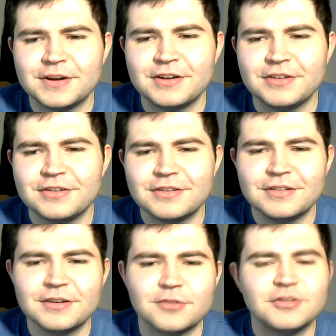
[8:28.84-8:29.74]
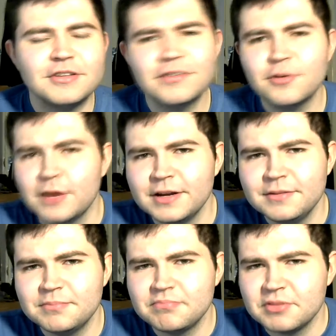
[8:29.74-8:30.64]
Because, she's not
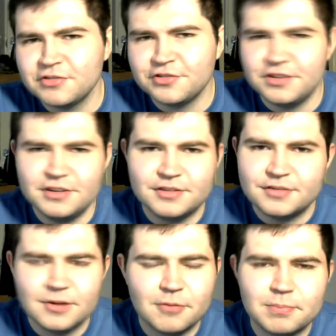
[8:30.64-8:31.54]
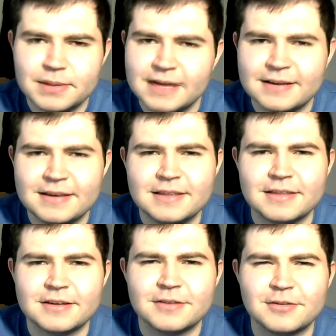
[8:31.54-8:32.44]
white, but she's not black
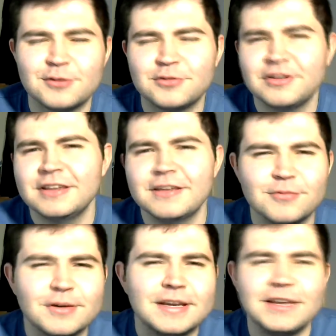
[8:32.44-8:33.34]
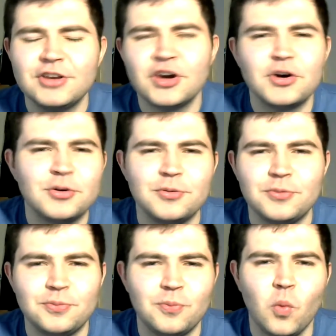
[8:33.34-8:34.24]
either, so she didn't really
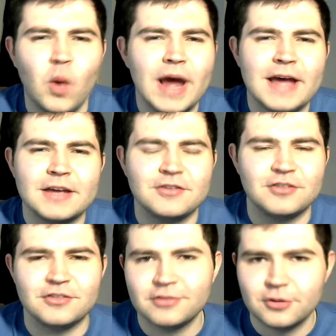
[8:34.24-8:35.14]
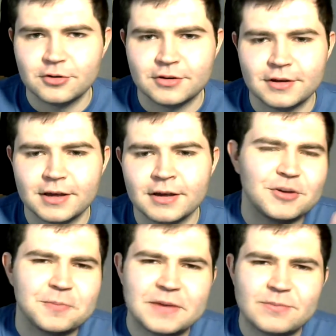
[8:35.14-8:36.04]
know where she stood. You have
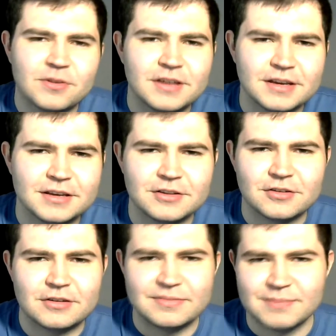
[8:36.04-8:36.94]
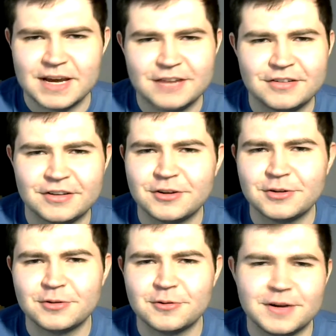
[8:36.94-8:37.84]
got people thinking that she's
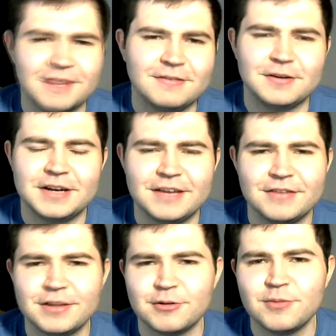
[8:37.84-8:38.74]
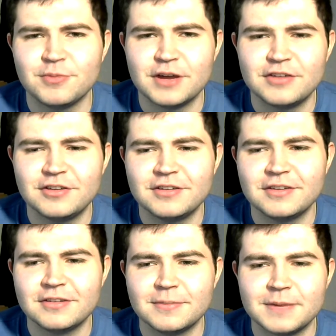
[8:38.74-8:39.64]
Mexican or whatever and having their own
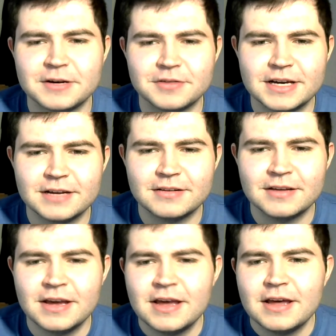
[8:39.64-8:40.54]
prejudices about that.